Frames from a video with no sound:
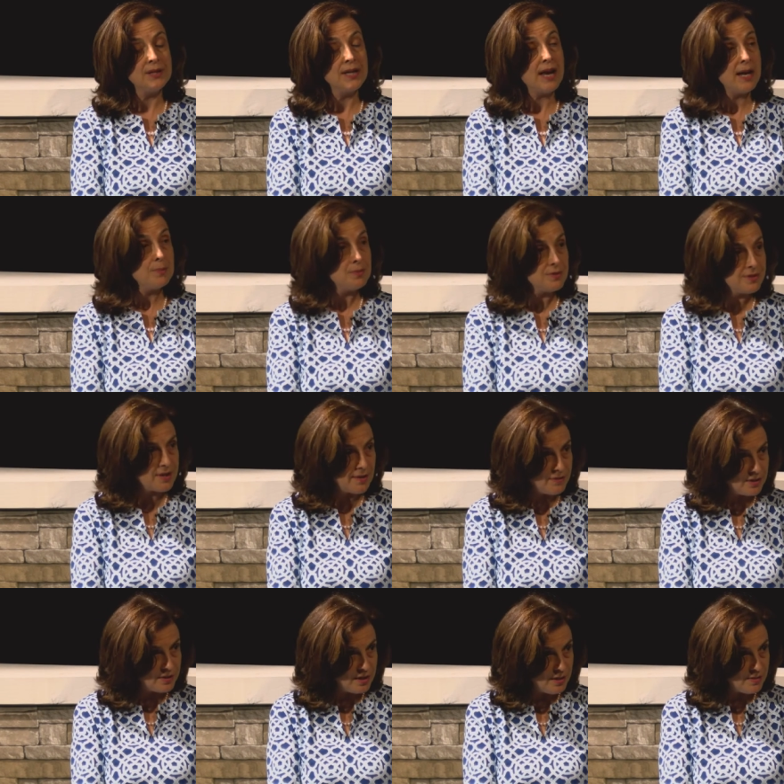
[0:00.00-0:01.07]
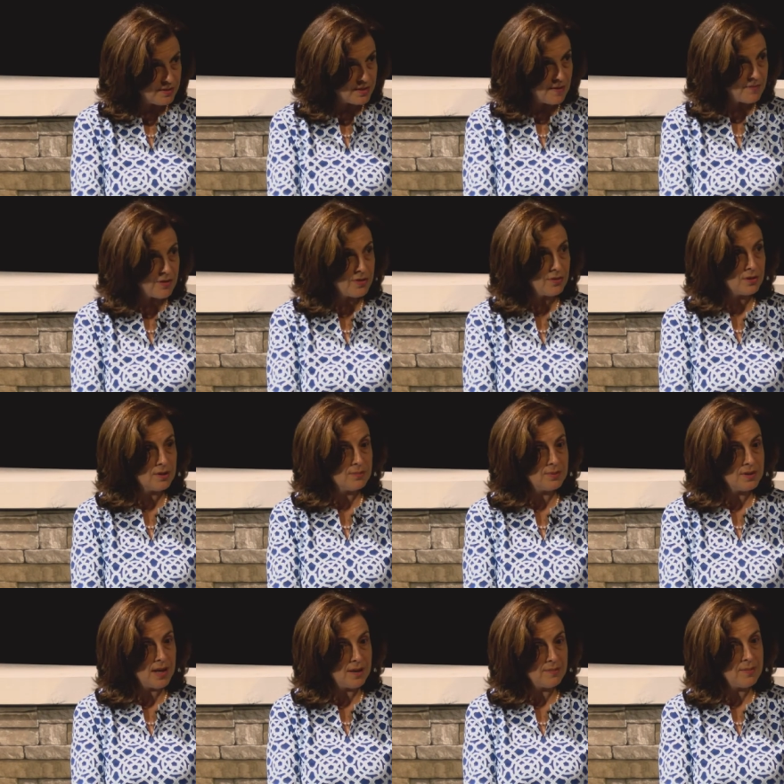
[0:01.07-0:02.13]
April 17th, 7:30
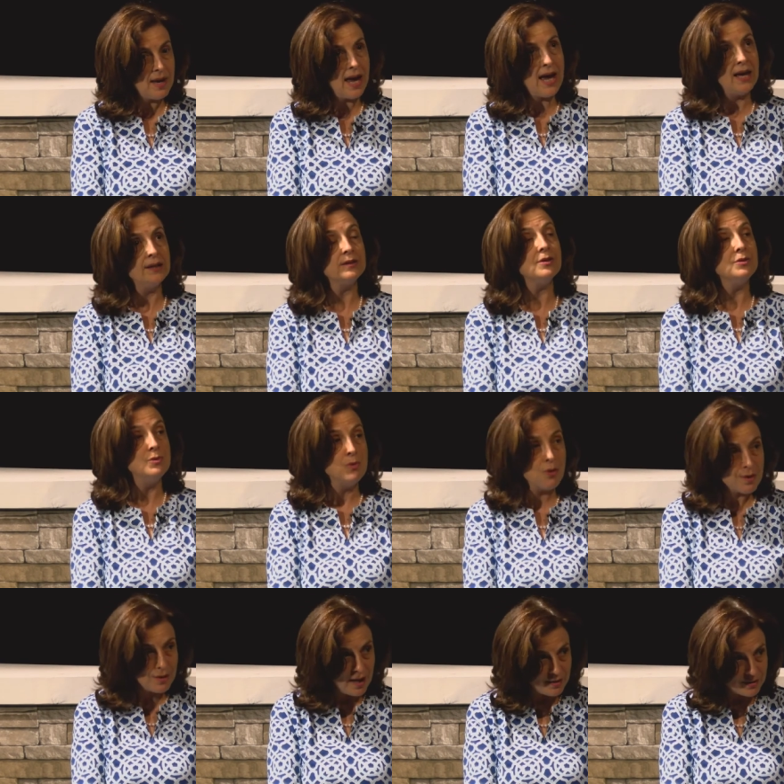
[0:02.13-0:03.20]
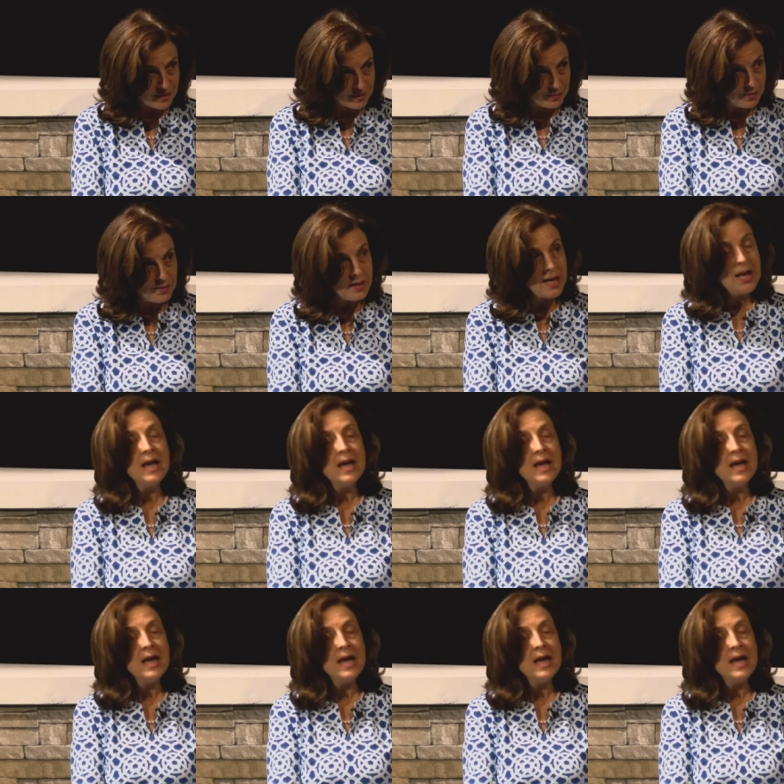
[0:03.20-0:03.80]
p.m. at North High School.